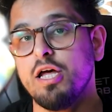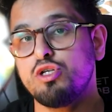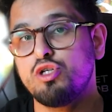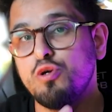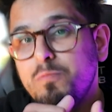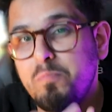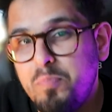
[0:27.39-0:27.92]

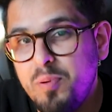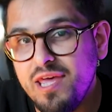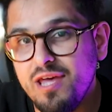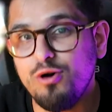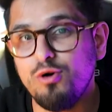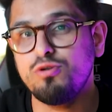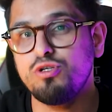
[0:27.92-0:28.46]
to
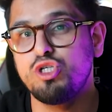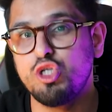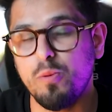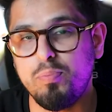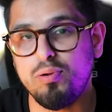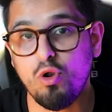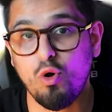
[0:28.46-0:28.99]
build,
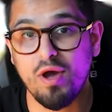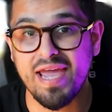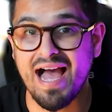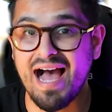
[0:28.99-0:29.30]
deploy,